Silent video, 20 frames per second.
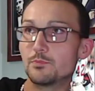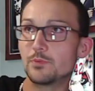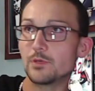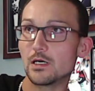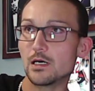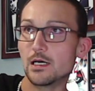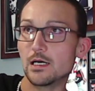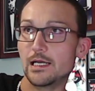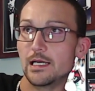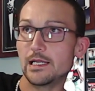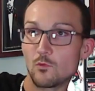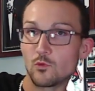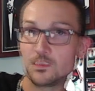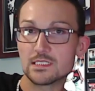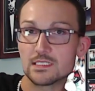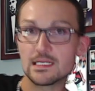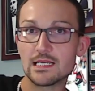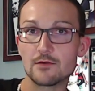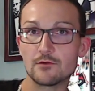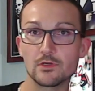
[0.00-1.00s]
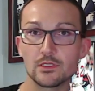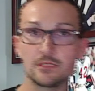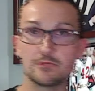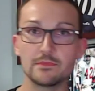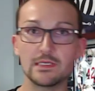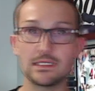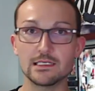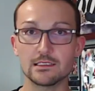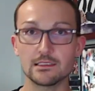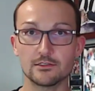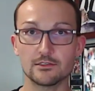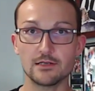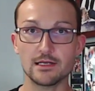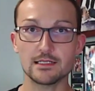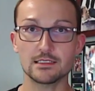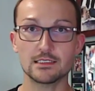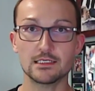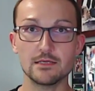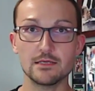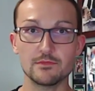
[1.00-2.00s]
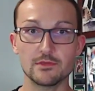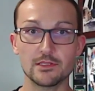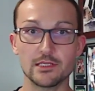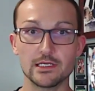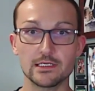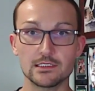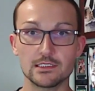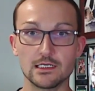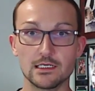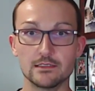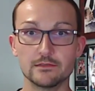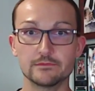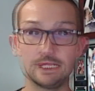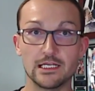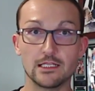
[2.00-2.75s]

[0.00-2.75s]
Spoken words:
but what does that really mean in the grand scheme of things, huh?